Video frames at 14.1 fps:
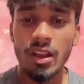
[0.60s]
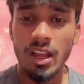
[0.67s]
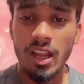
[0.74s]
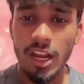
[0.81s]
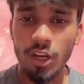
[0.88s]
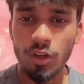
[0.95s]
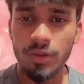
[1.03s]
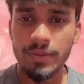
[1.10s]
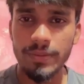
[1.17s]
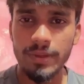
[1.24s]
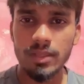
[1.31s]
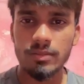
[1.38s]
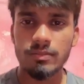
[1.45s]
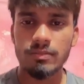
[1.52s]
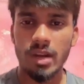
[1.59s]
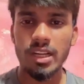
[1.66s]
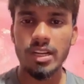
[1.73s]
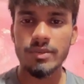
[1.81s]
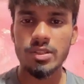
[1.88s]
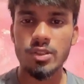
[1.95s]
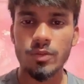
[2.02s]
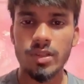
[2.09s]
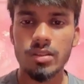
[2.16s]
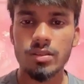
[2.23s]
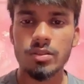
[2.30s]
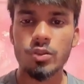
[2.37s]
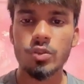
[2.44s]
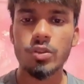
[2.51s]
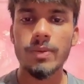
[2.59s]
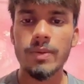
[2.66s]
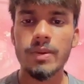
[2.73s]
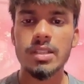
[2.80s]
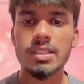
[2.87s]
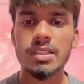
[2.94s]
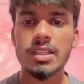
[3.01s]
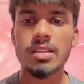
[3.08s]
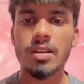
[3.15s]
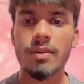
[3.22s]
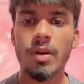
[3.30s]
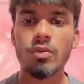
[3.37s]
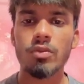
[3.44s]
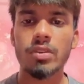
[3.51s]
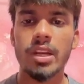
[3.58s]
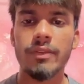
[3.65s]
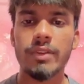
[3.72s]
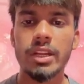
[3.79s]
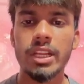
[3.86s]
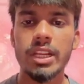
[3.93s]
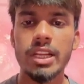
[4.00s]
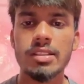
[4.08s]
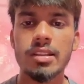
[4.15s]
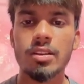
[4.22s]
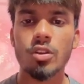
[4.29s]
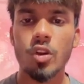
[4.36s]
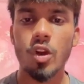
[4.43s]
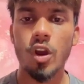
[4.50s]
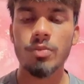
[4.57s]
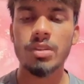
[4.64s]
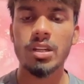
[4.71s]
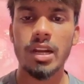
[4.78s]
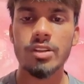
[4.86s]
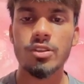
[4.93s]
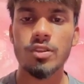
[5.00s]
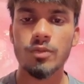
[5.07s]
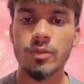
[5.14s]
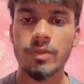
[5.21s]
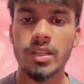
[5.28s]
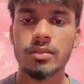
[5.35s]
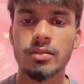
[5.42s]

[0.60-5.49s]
Hello everyone, my name is Sumit. Today we will discuss about A Vindication of the Rights of Women,